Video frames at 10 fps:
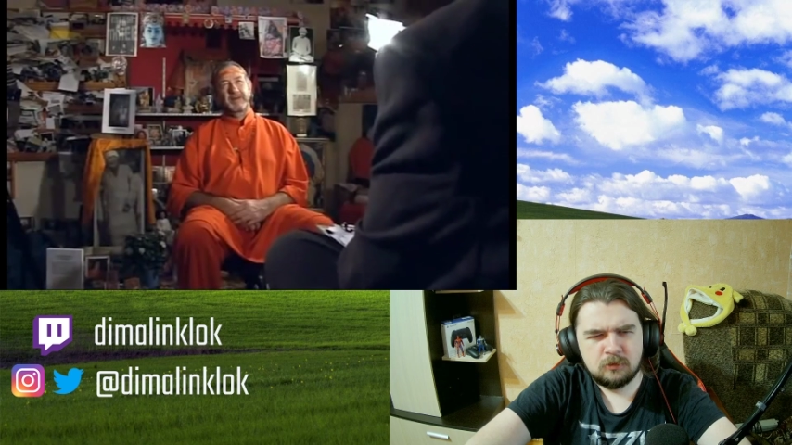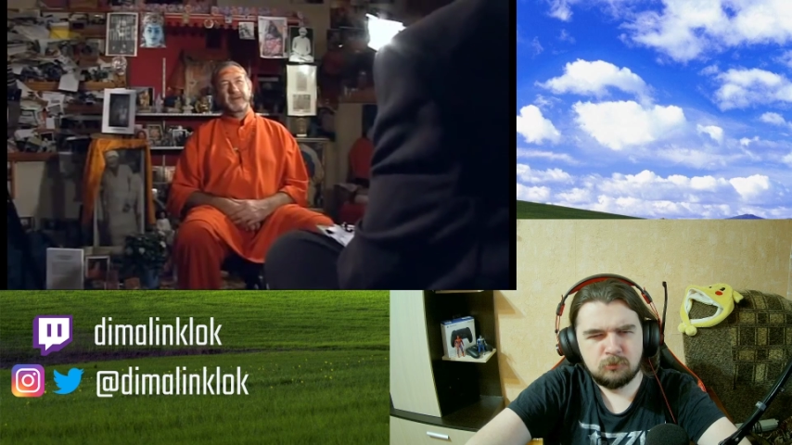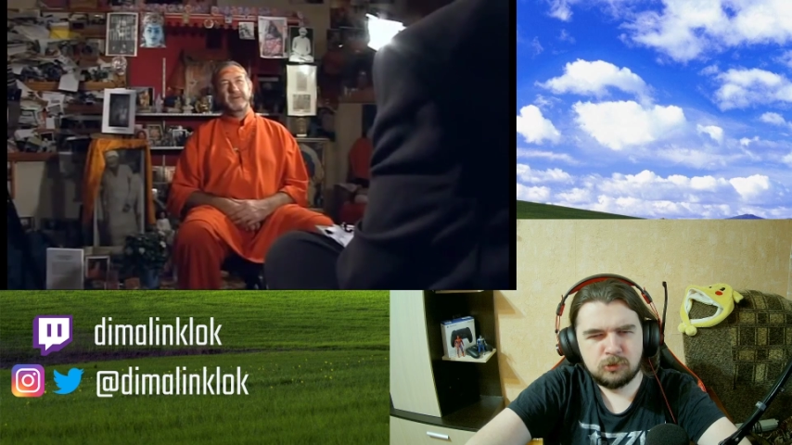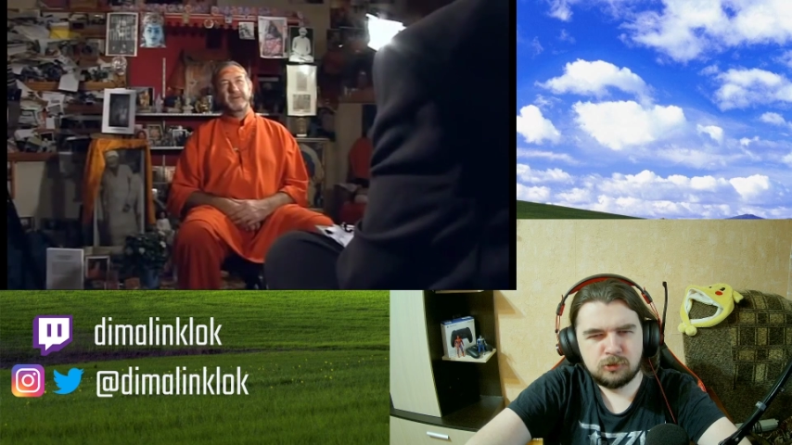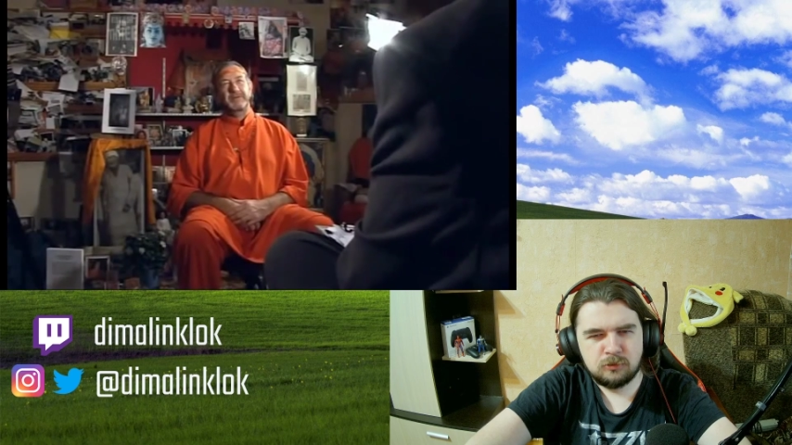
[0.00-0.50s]
oh,
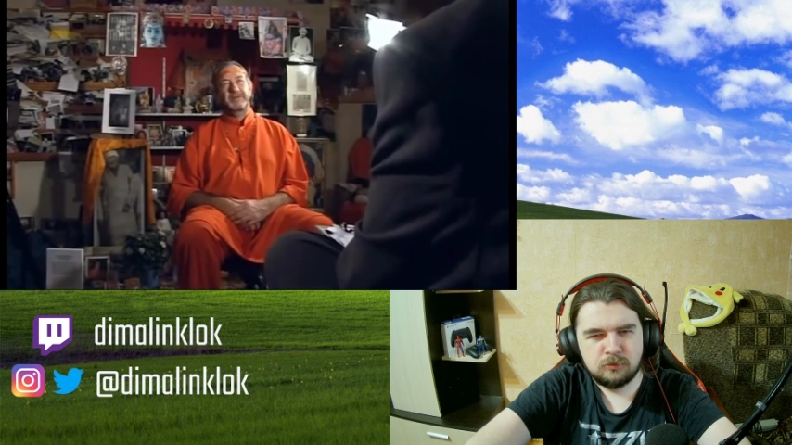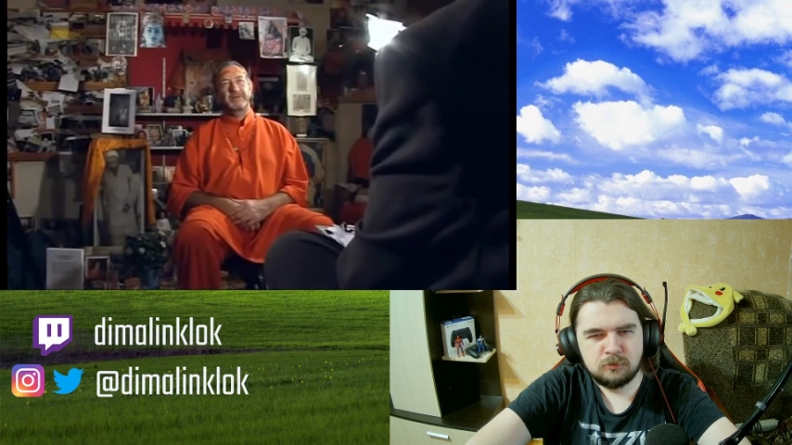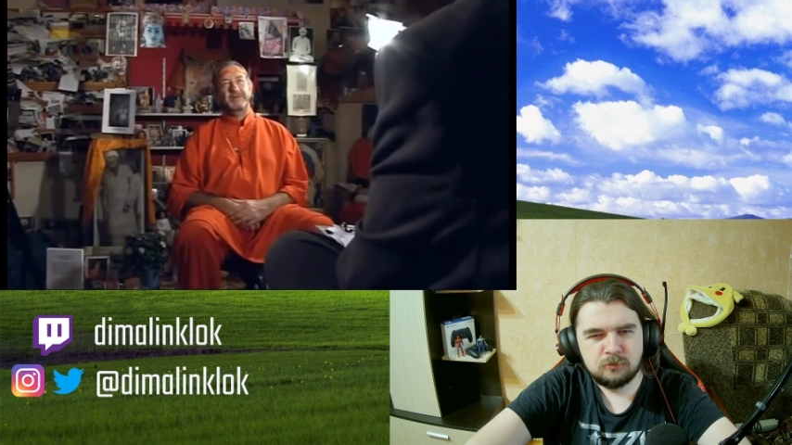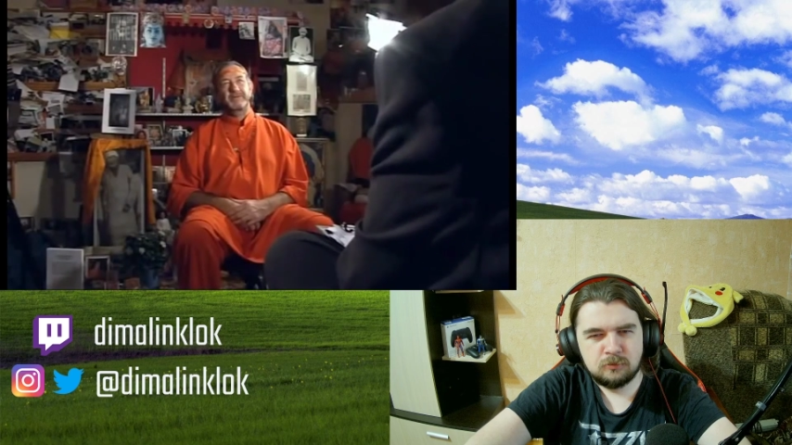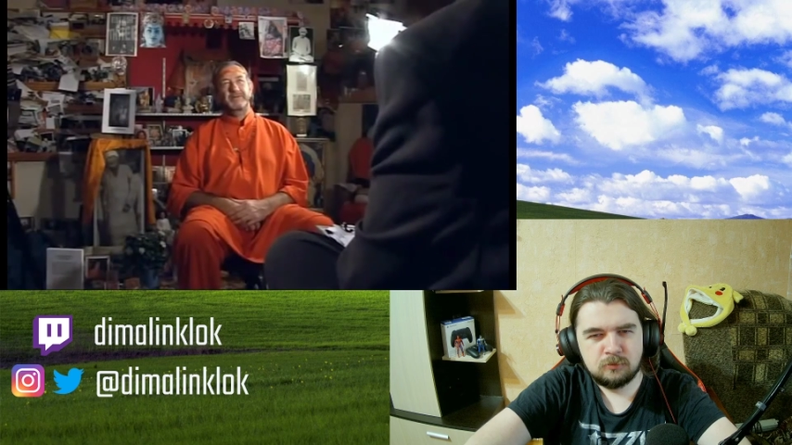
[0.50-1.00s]
a Maybe
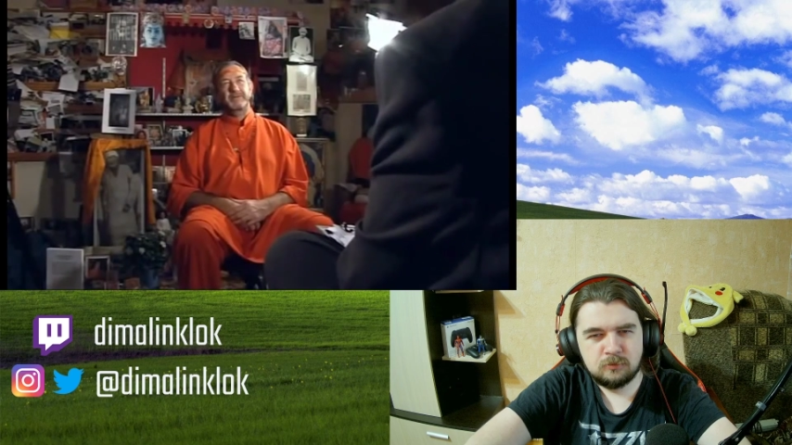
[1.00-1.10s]
because